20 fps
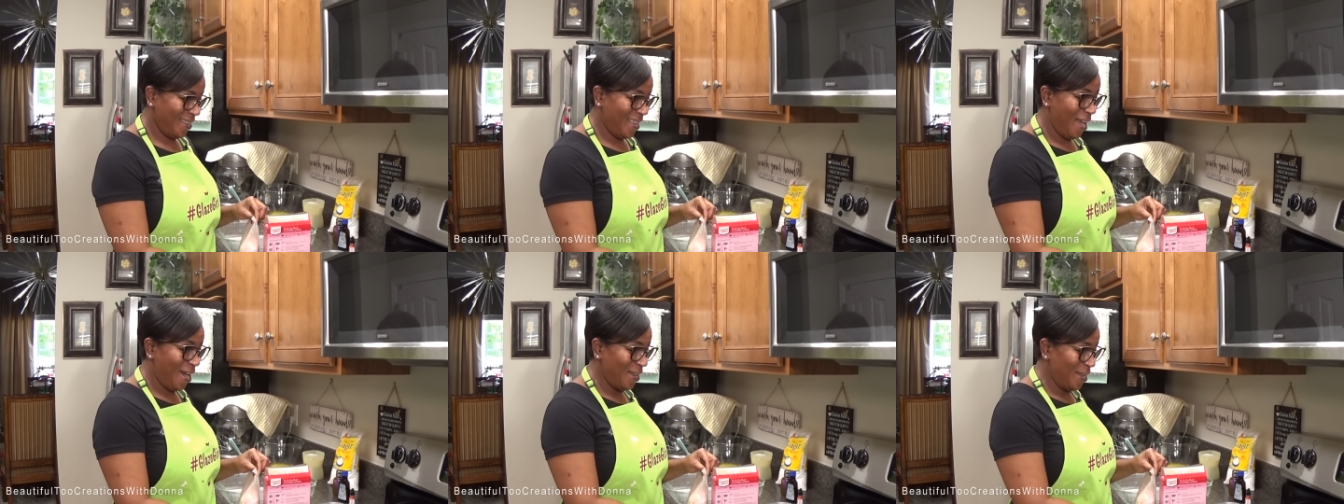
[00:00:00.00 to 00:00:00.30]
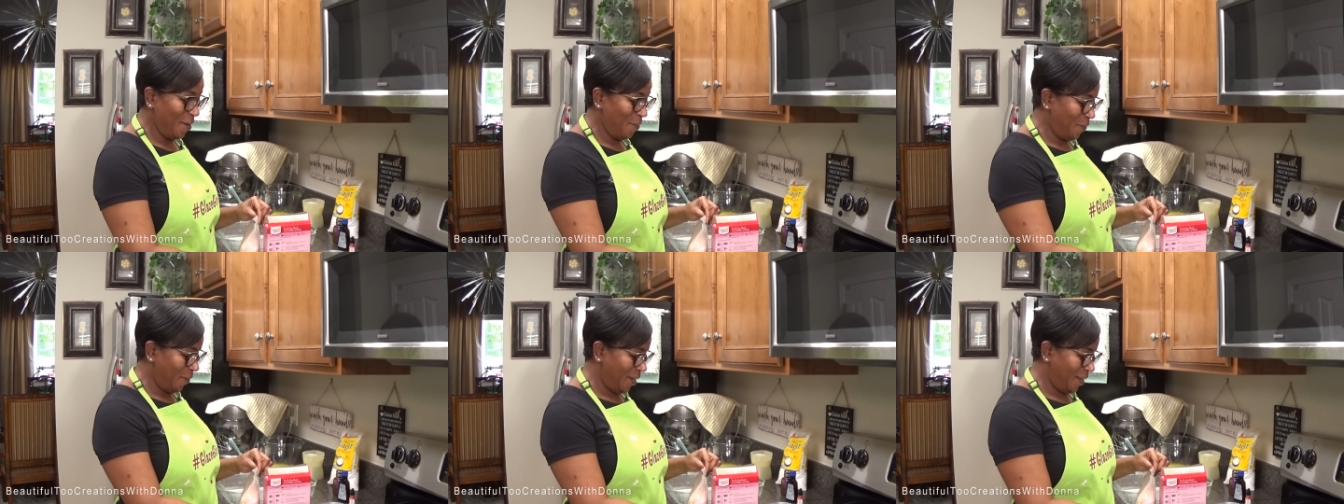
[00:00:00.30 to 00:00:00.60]

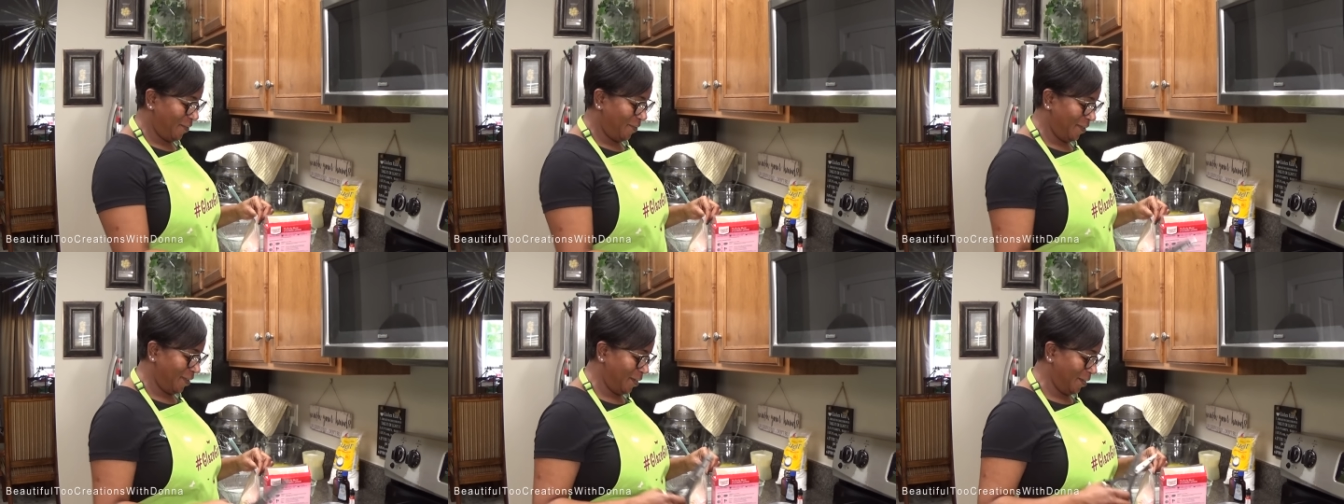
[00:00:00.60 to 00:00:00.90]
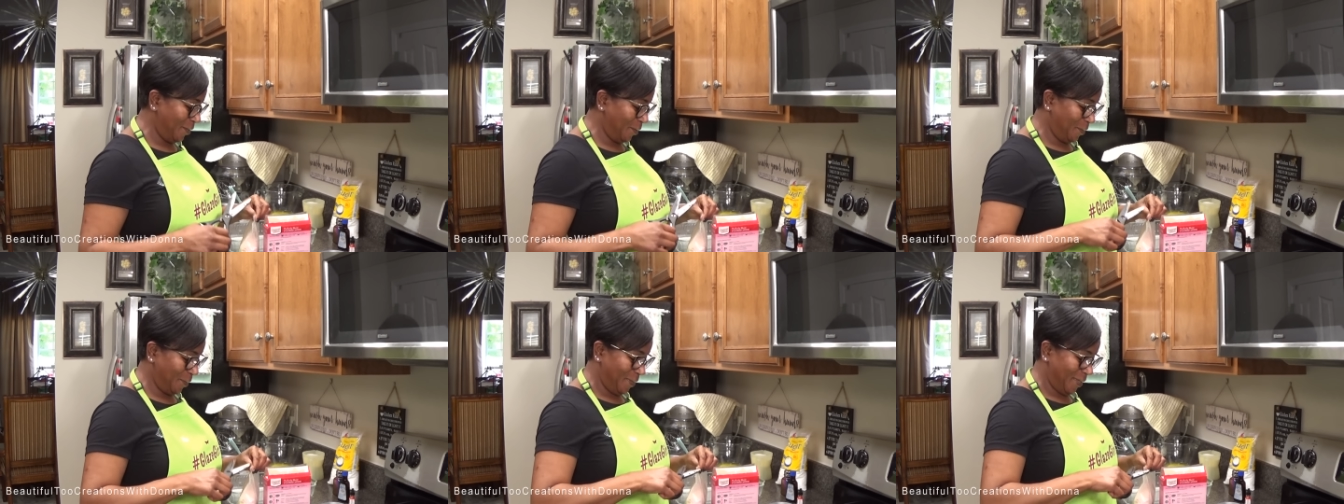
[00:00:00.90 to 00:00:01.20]
Y'all, I'm ready for
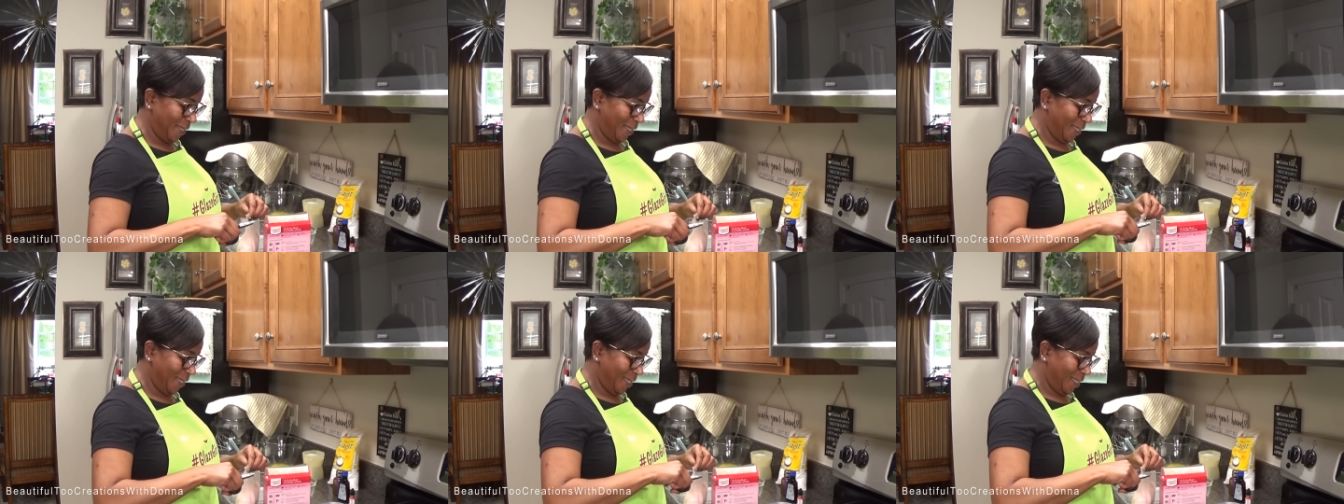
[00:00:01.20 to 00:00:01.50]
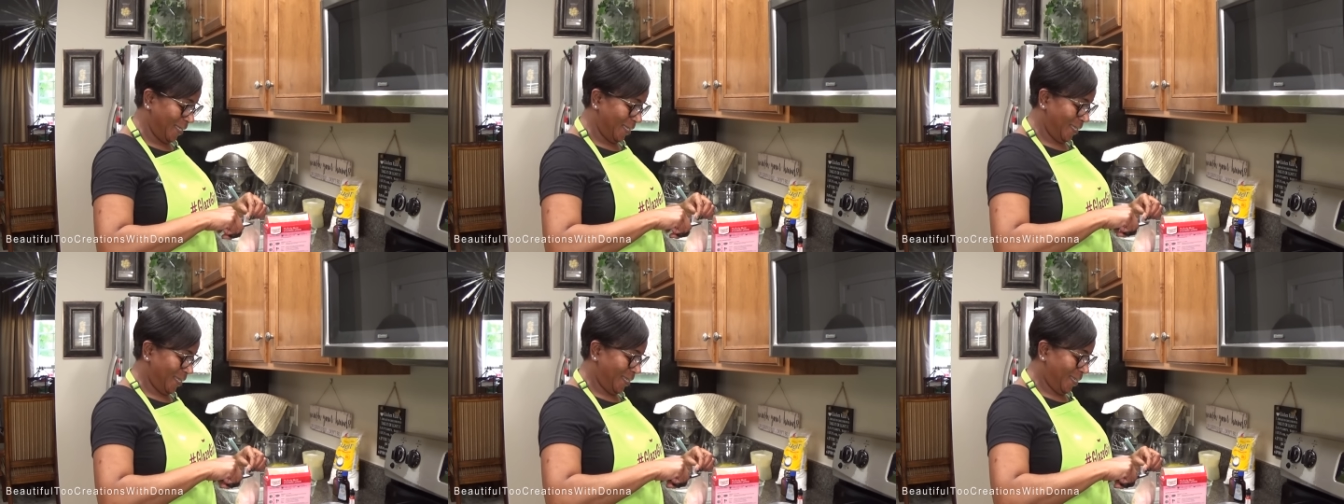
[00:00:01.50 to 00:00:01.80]
this.
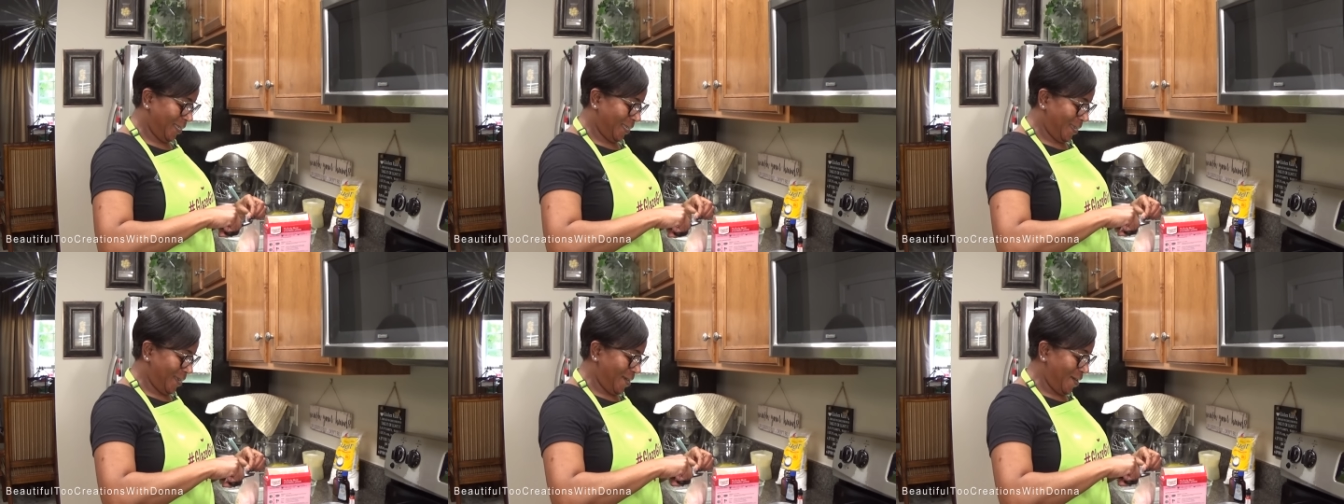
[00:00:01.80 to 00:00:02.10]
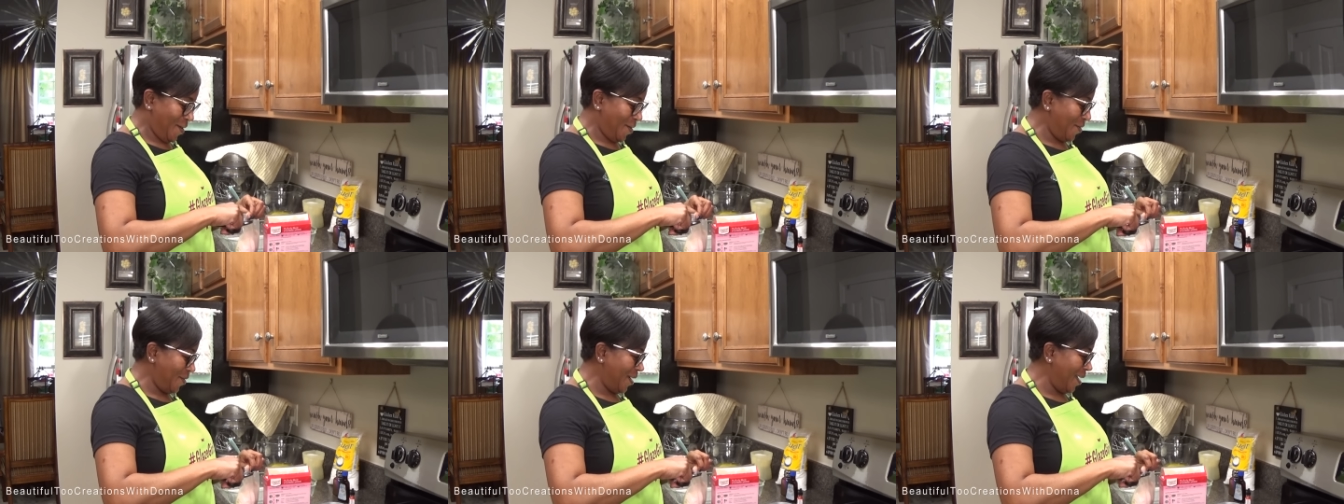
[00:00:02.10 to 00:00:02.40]

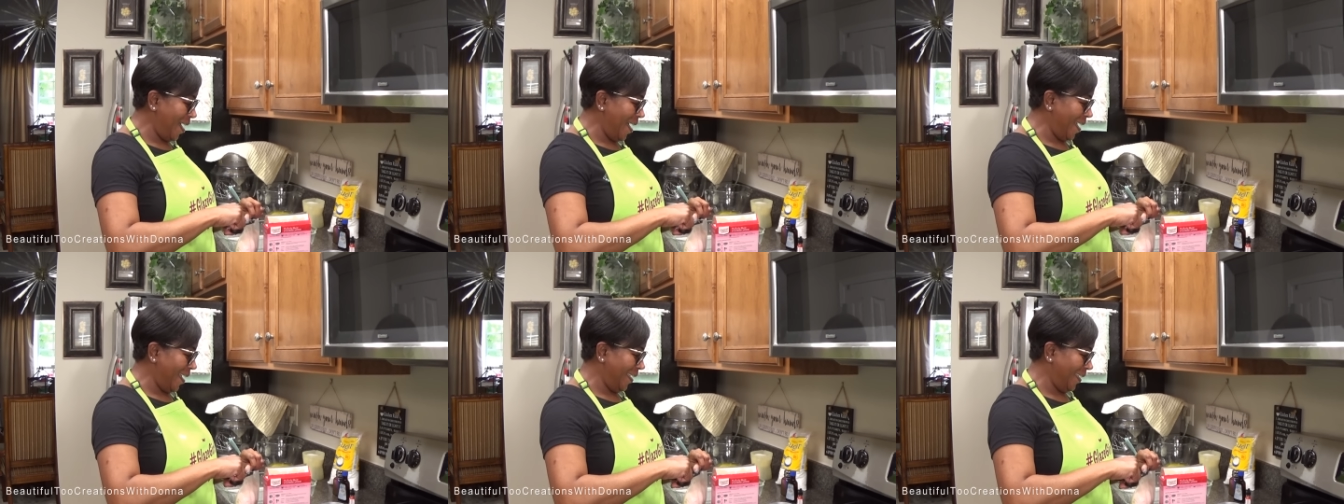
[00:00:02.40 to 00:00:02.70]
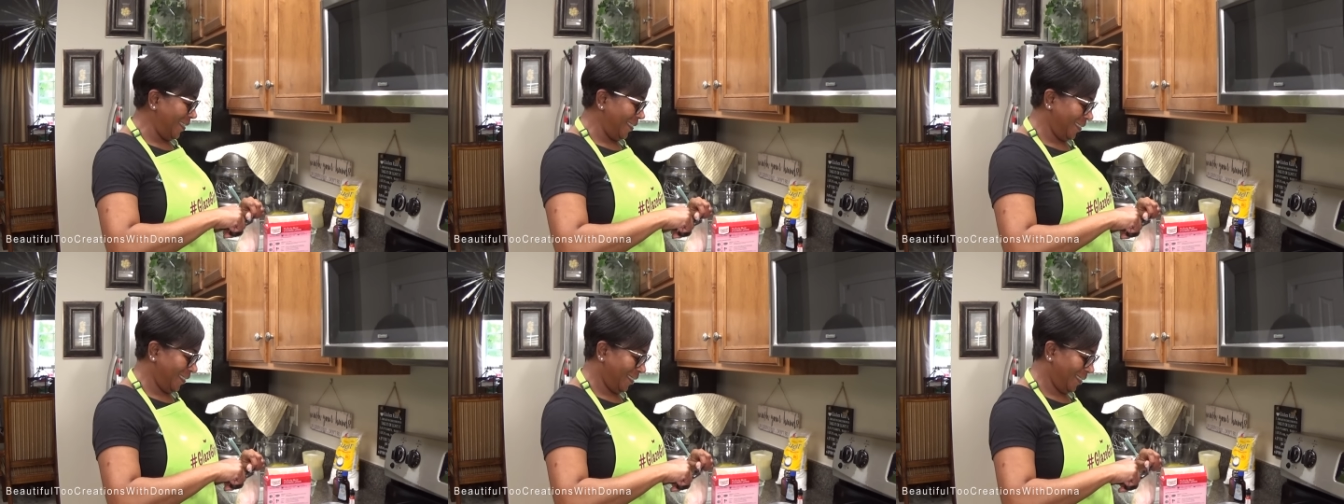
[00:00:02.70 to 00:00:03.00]

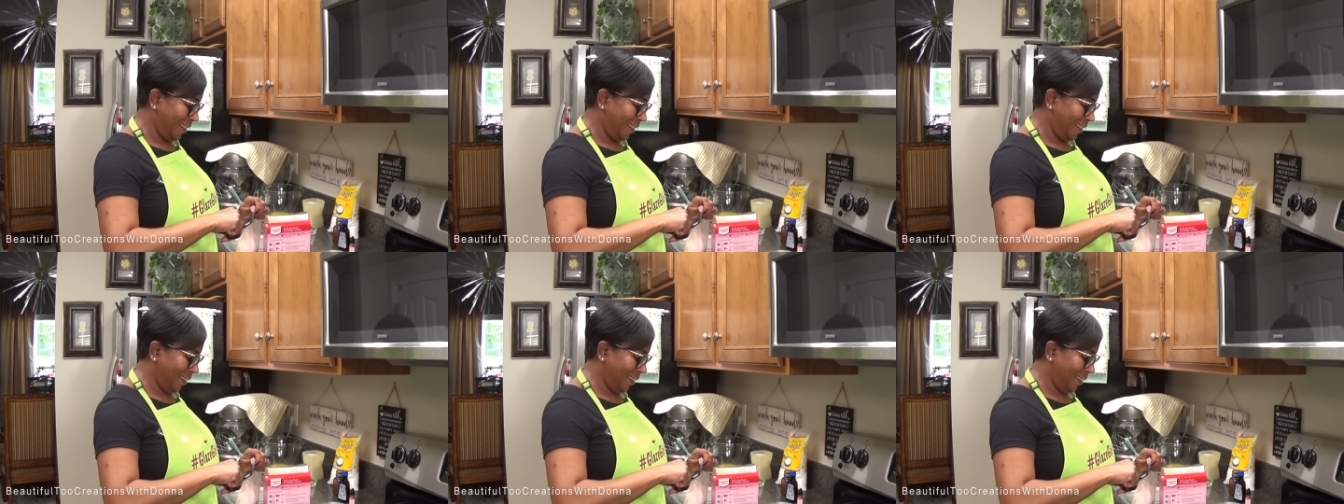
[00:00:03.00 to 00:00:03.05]
Okay.